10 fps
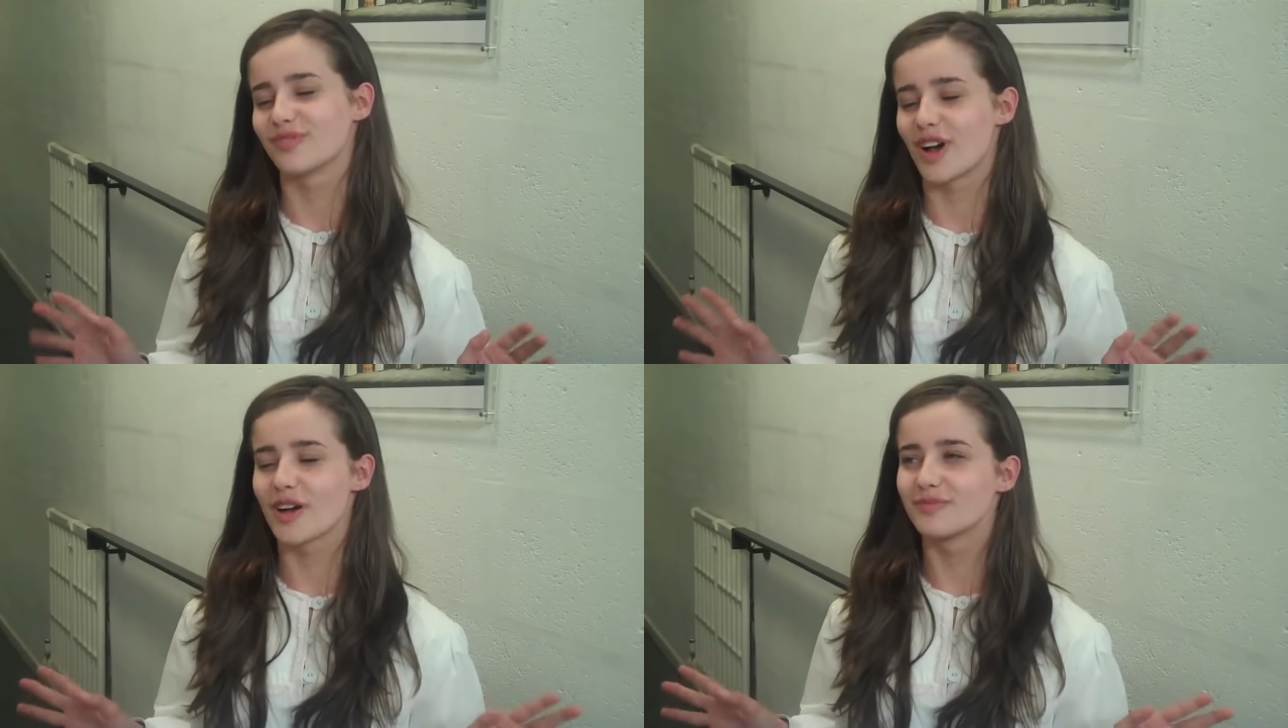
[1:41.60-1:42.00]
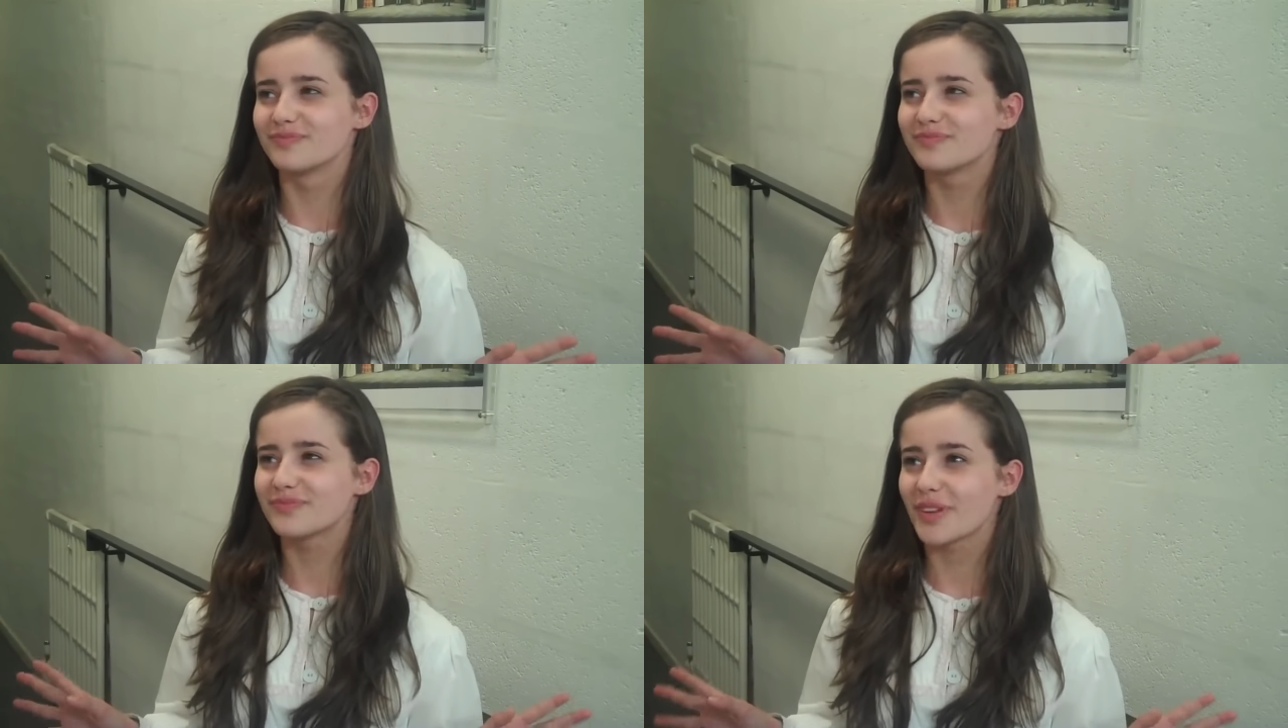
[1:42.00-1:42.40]

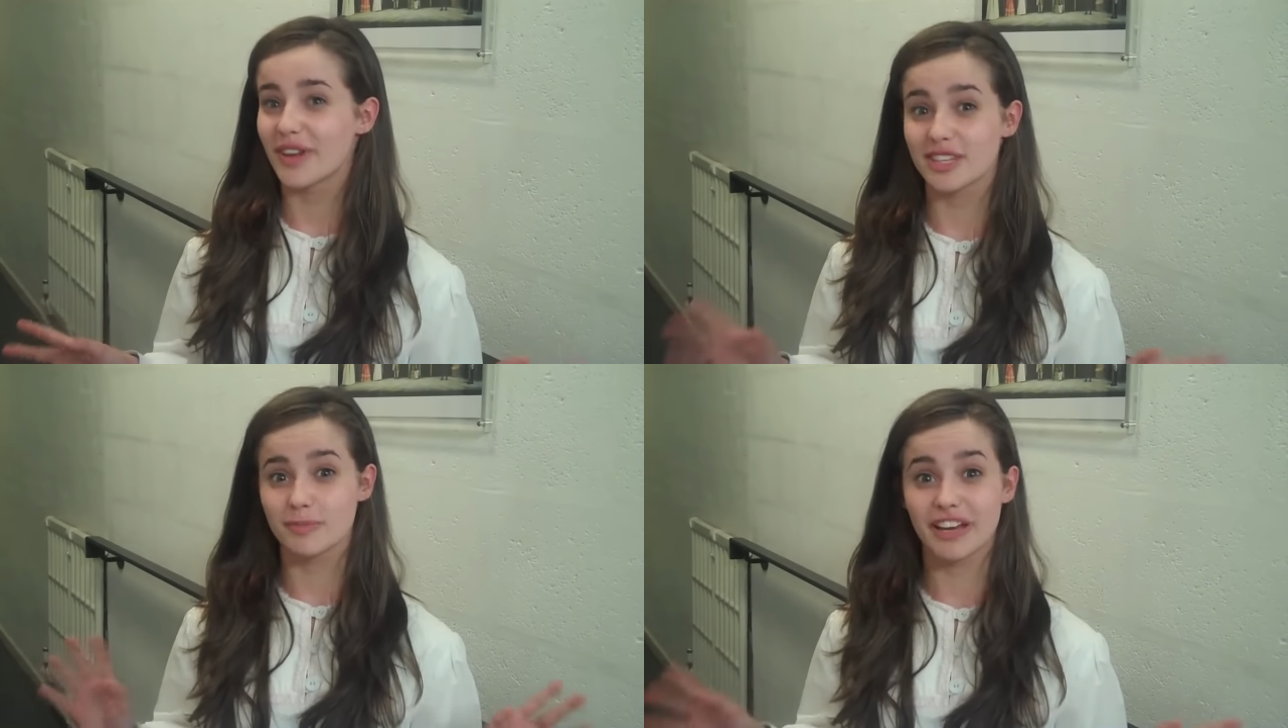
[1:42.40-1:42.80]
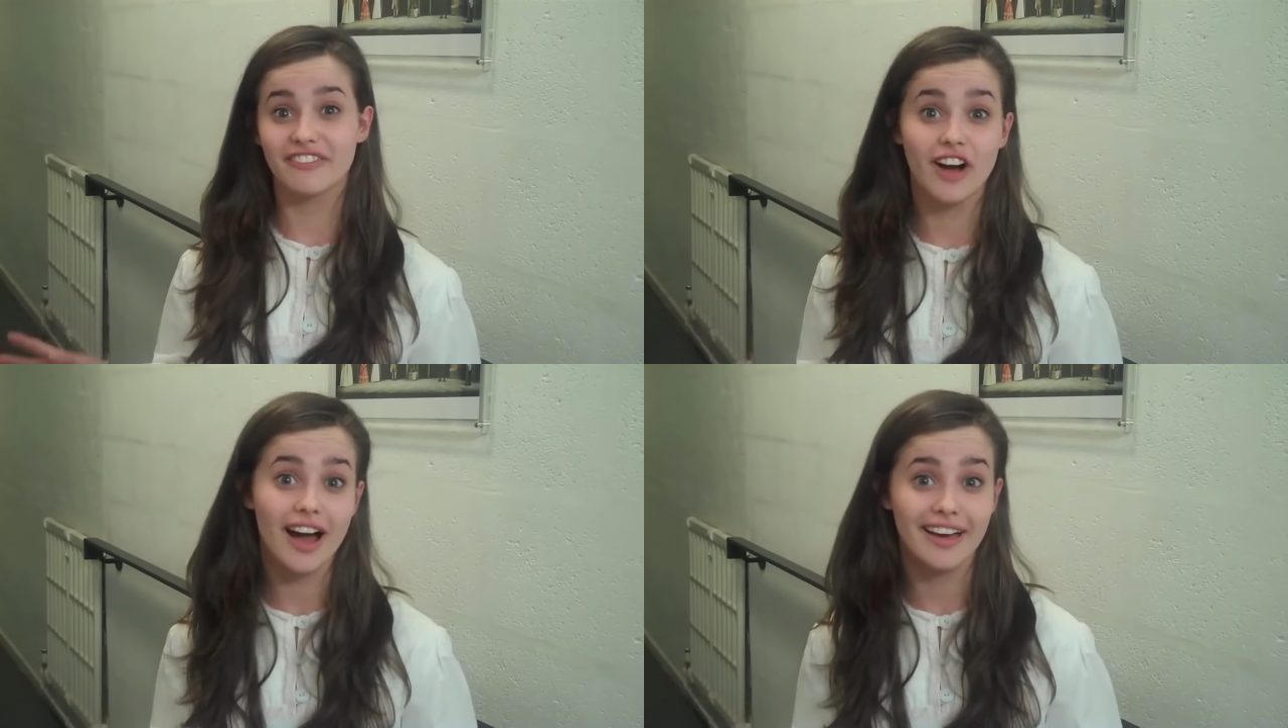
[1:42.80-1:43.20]
um, we had this big
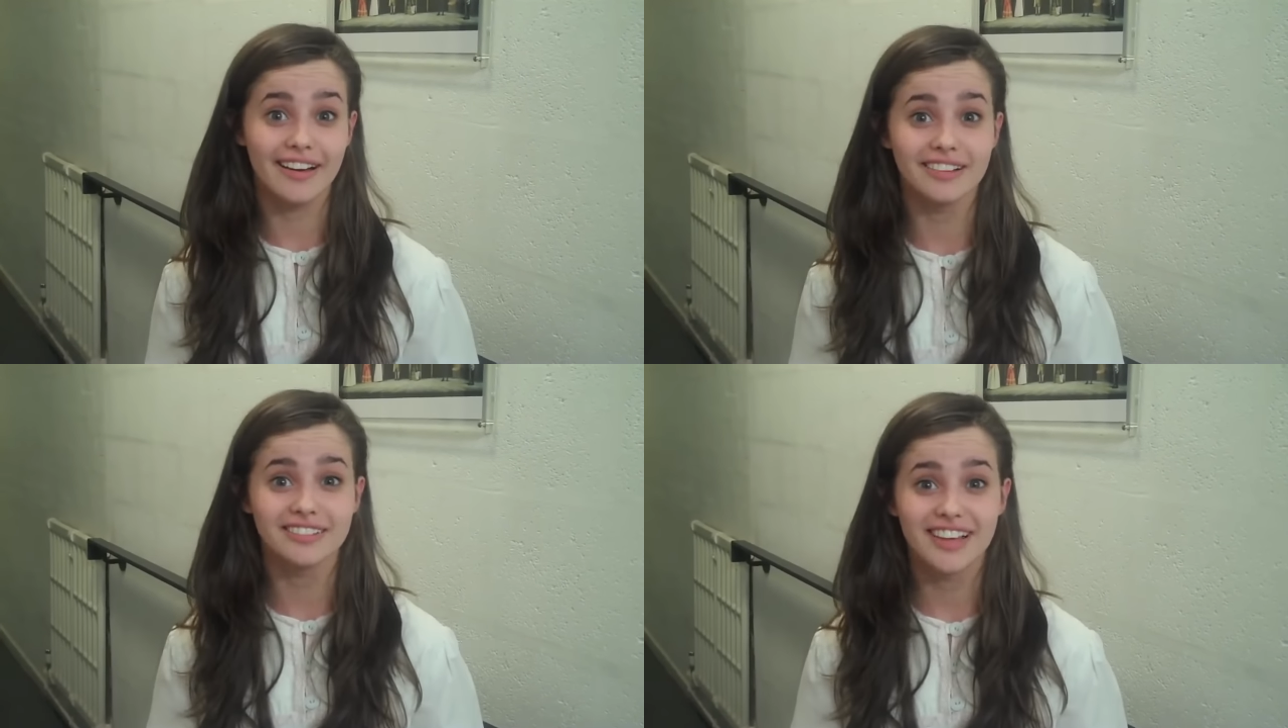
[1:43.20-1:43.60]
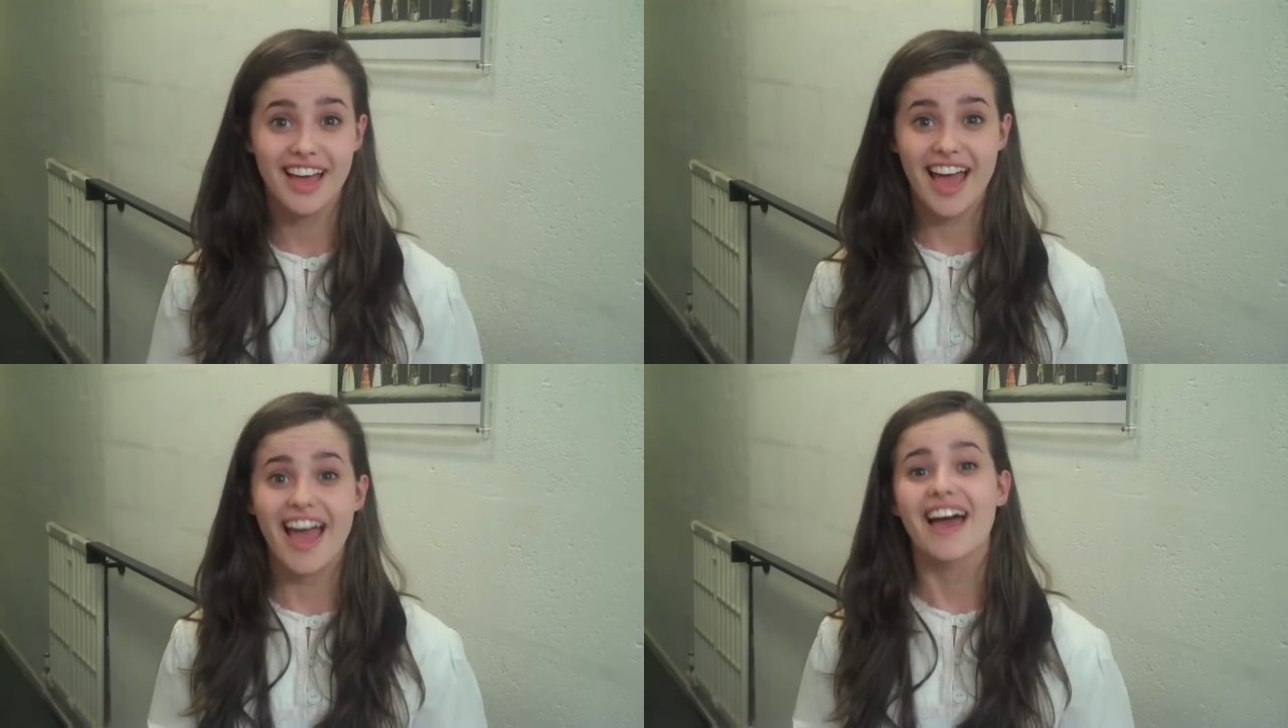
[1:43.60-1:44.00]
fire.
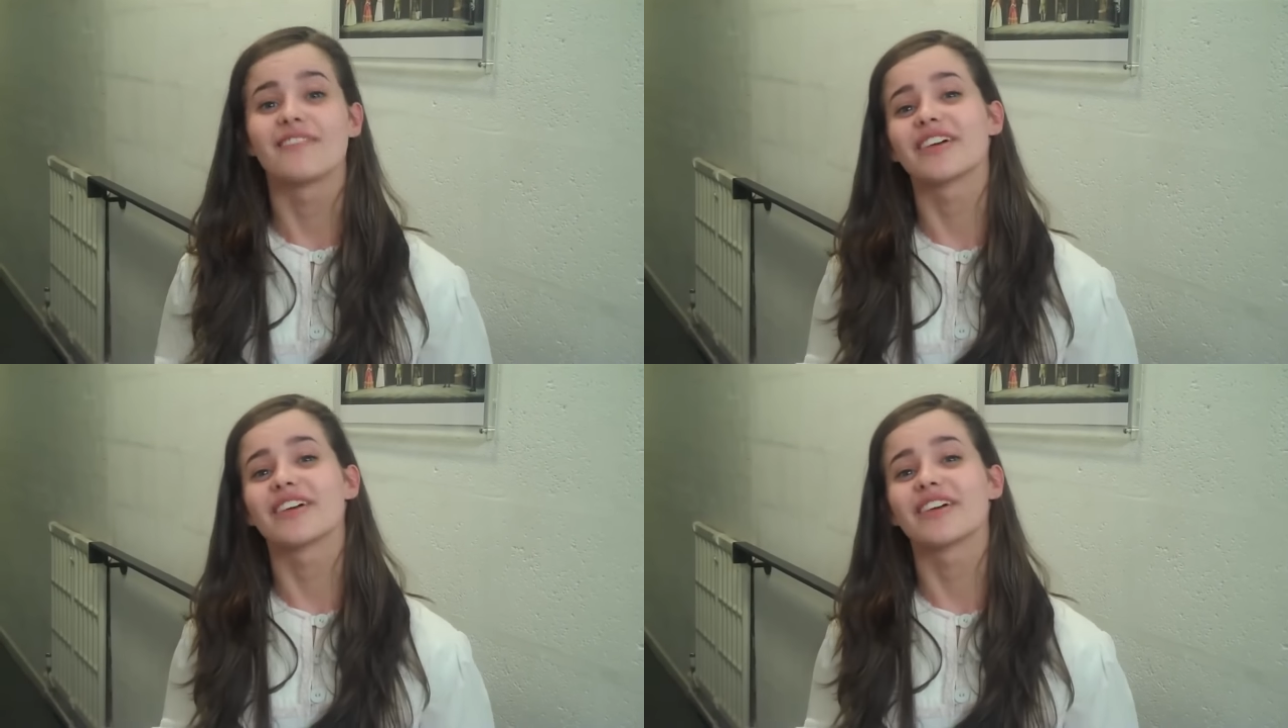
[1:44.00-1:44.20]
Okay.